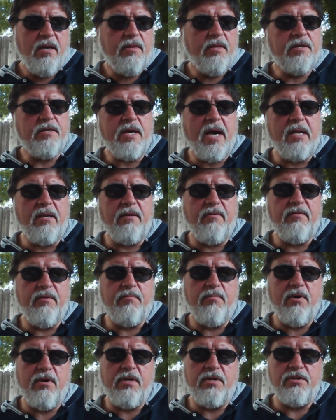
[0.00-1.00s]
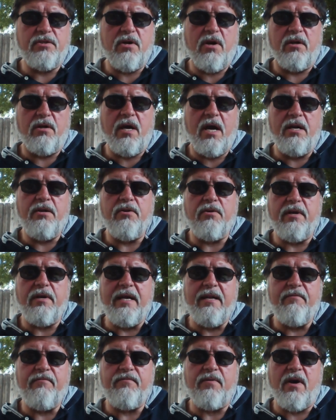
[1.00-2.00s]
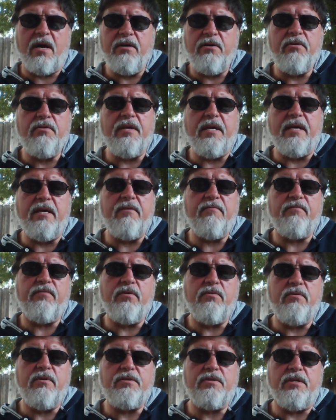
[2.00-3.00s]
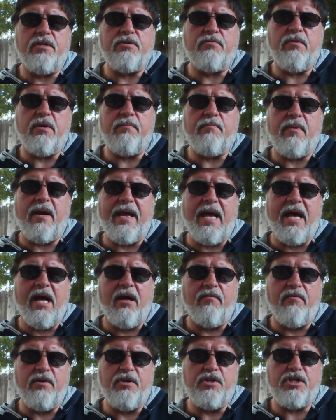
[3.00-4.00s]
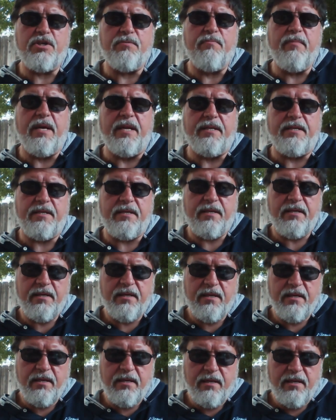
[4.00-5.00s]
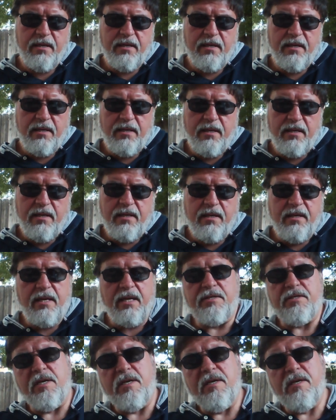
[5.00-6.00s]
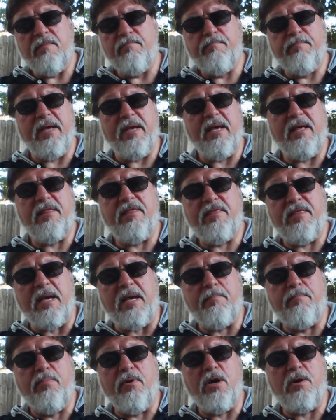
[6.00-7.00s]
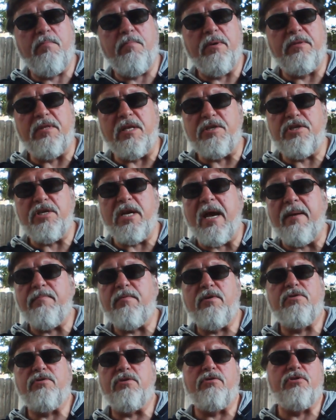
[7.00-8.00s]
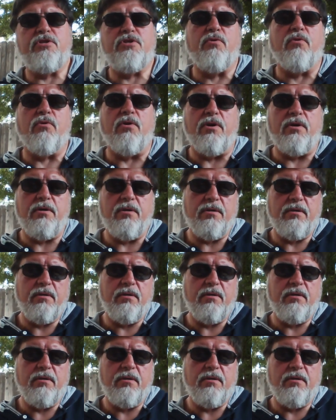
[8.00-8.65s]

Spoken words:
The title of the book is called Under the Influence, and it's written by Alvin Schmidt. It's a big, thick book, but the chapters are short.